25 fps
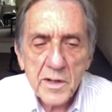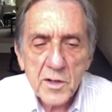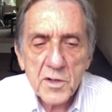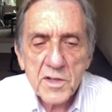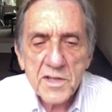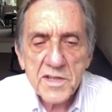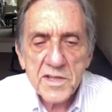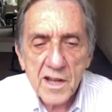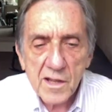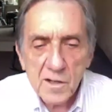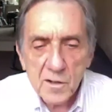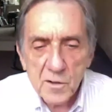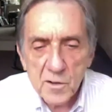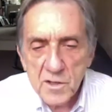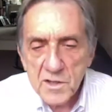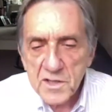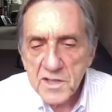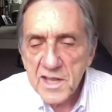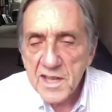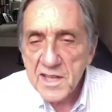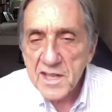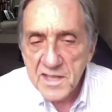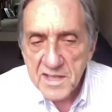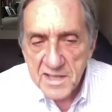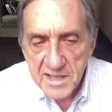Sellars
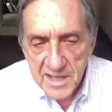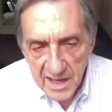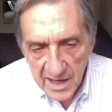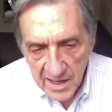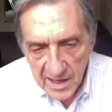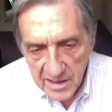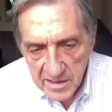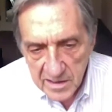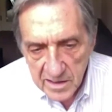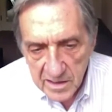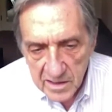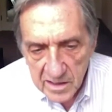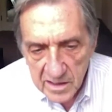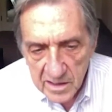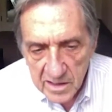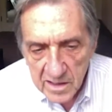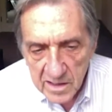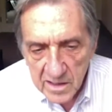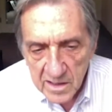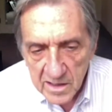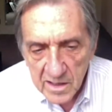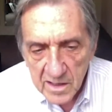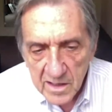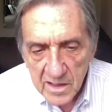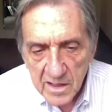has said,
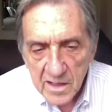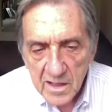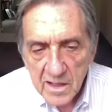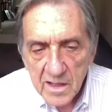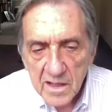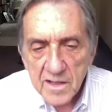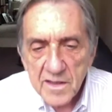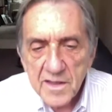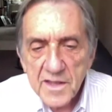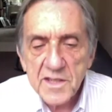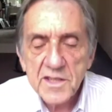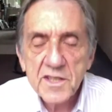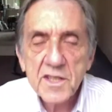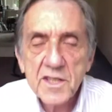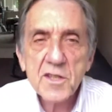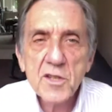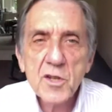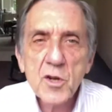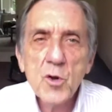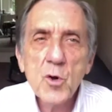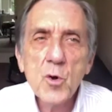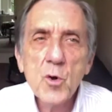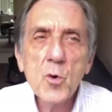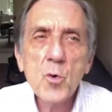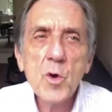this is
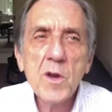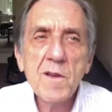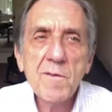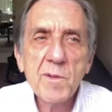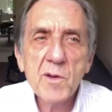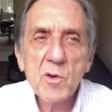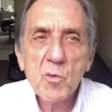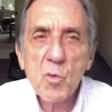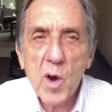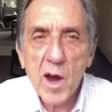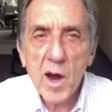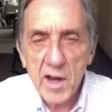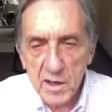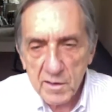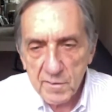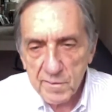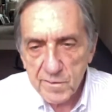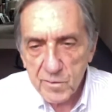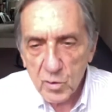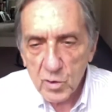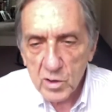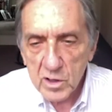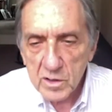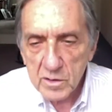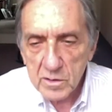who we've been waiting
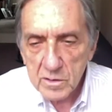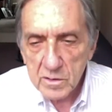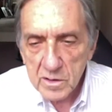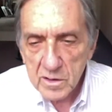for.